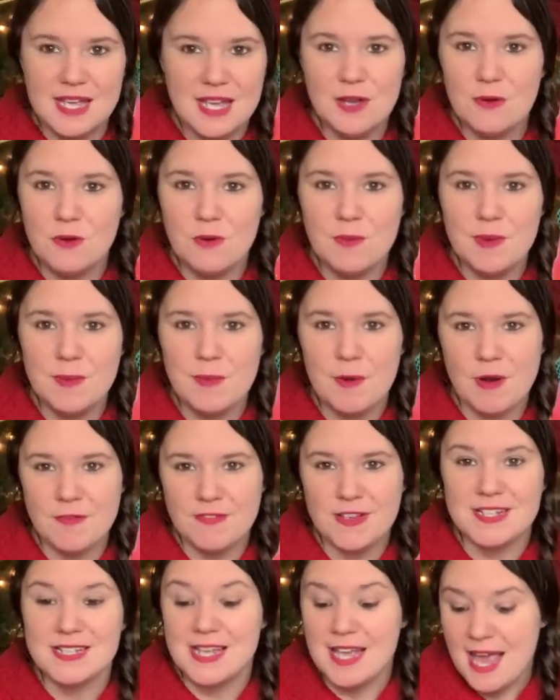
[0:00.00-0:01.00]
It will be
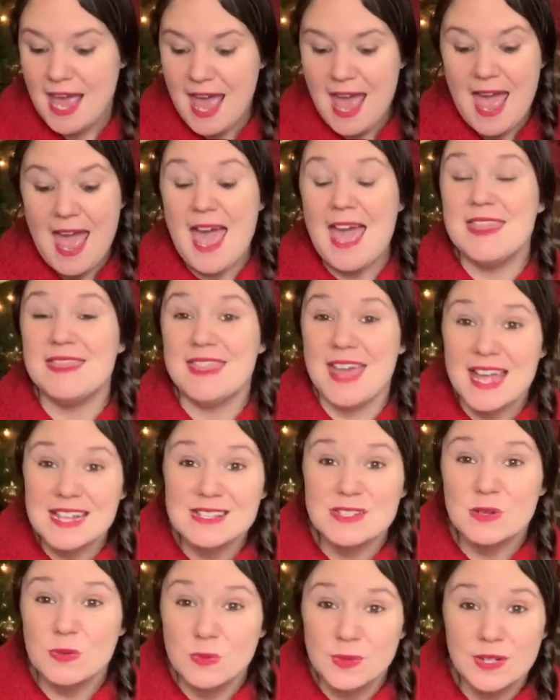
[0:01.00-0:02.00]
perfect. And
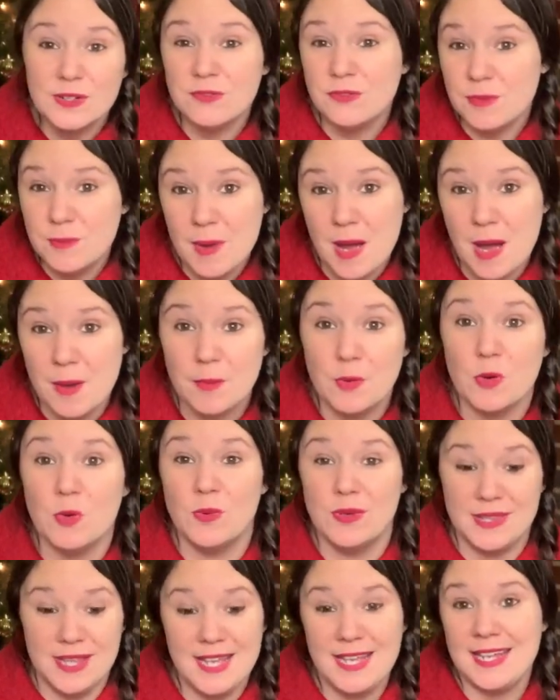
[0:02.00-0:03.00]
that's a win for mom
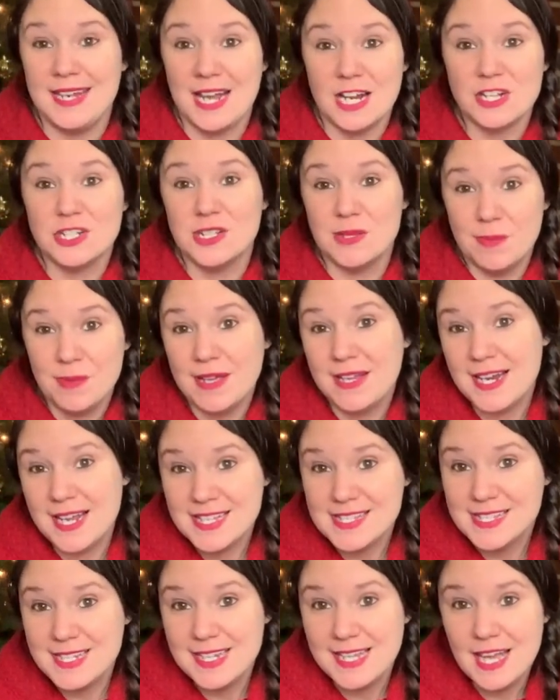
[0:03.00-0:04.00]
when they can actually play
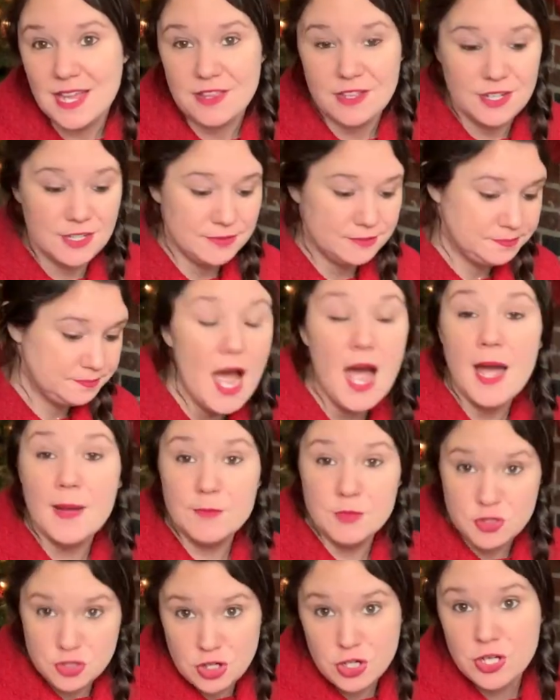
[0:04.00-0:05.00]
nicely together.
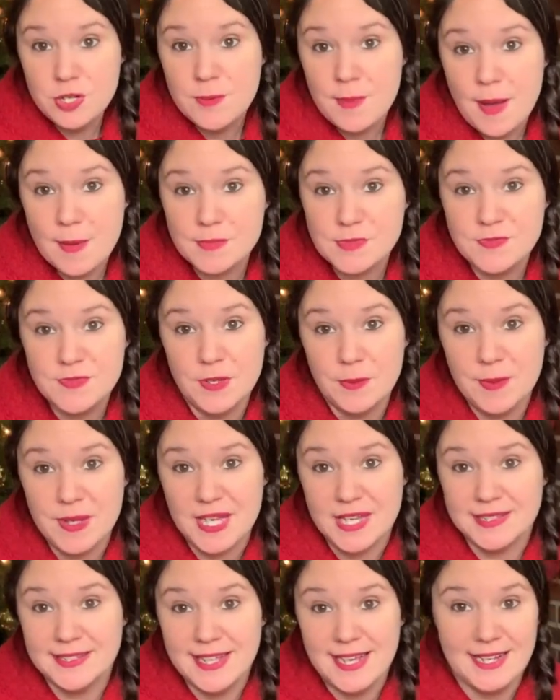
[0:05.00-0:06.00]
I'm sure you moms feel
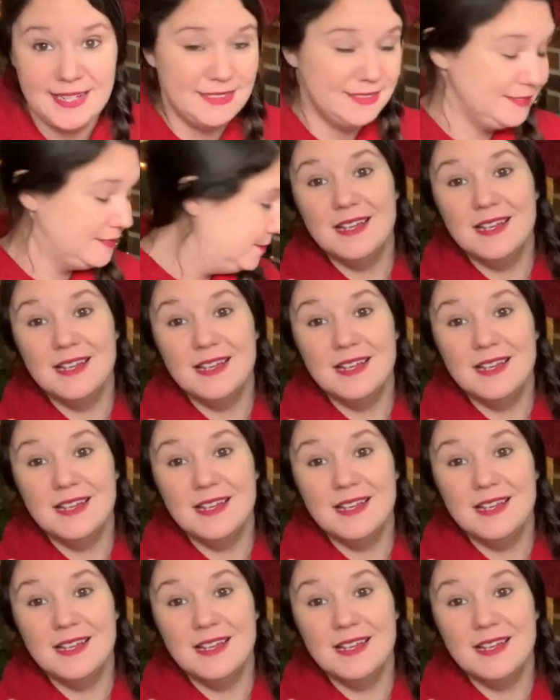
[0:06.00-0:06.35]
me on that.